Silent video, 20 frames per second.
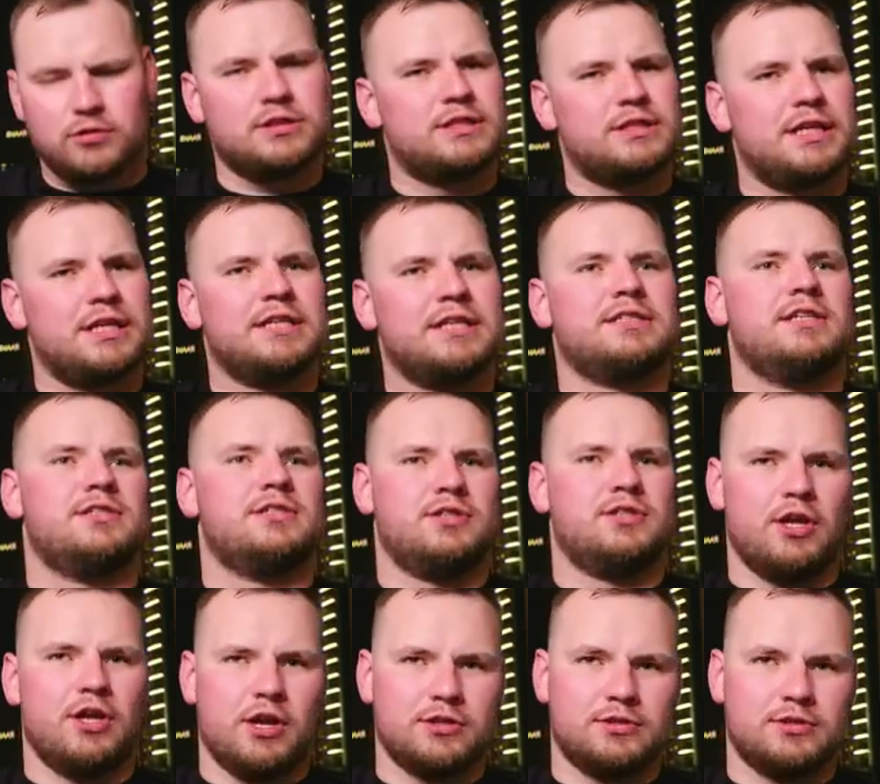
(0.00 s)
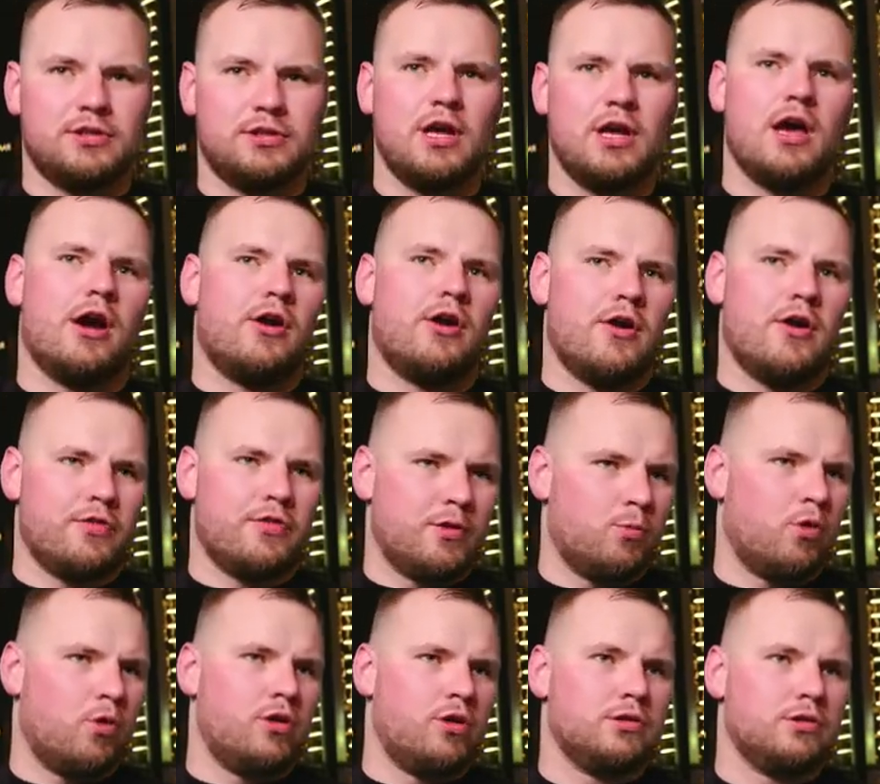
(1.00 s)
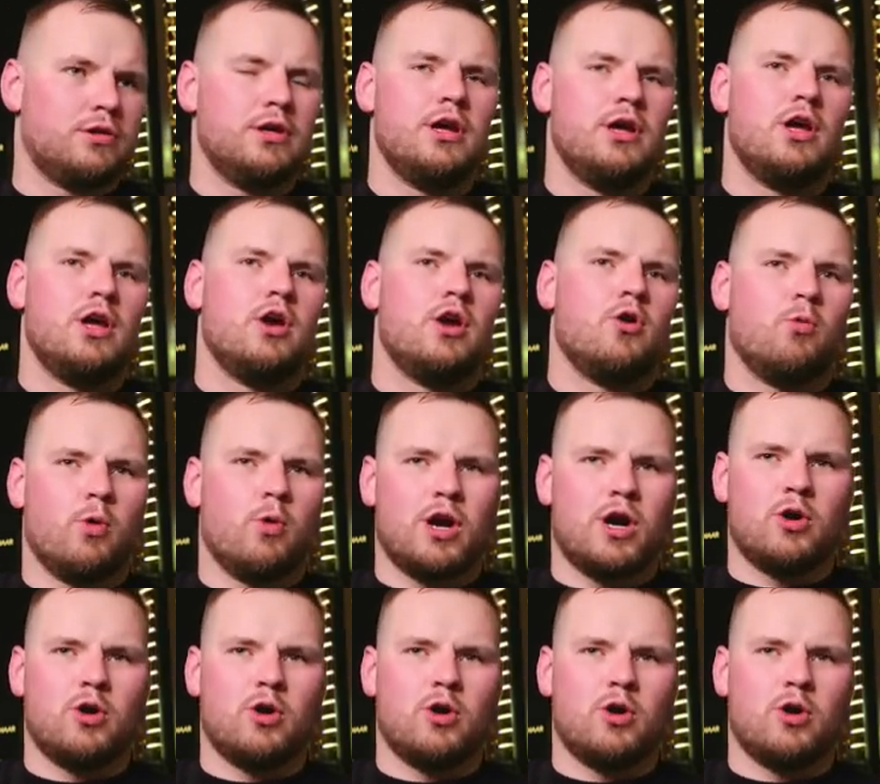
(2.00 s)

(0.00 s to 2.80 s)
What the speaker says: 60 cities around the world where